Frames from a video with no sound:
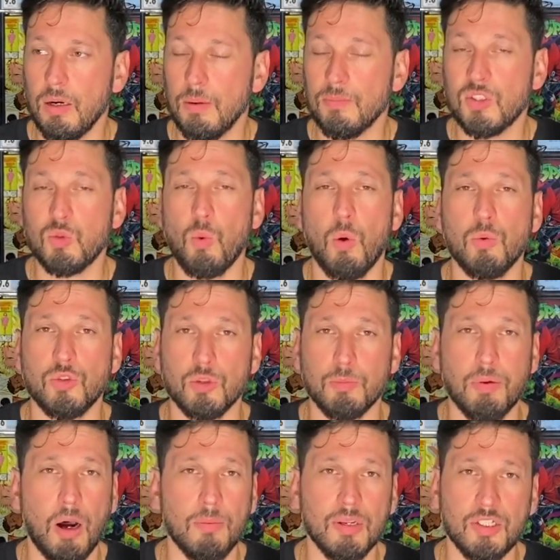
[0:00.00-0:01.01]
Swolger
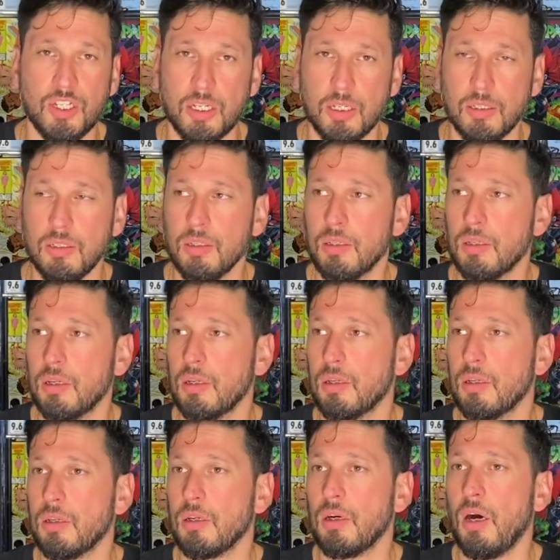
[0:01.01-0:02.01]
Publishing.
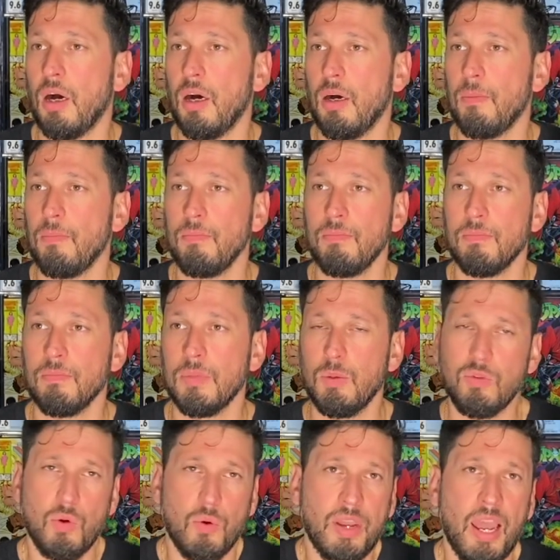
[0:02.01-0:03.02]
It
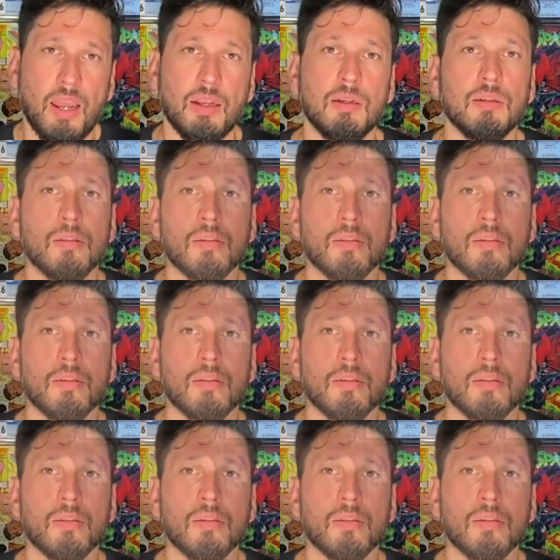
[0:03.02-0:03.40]
was okay.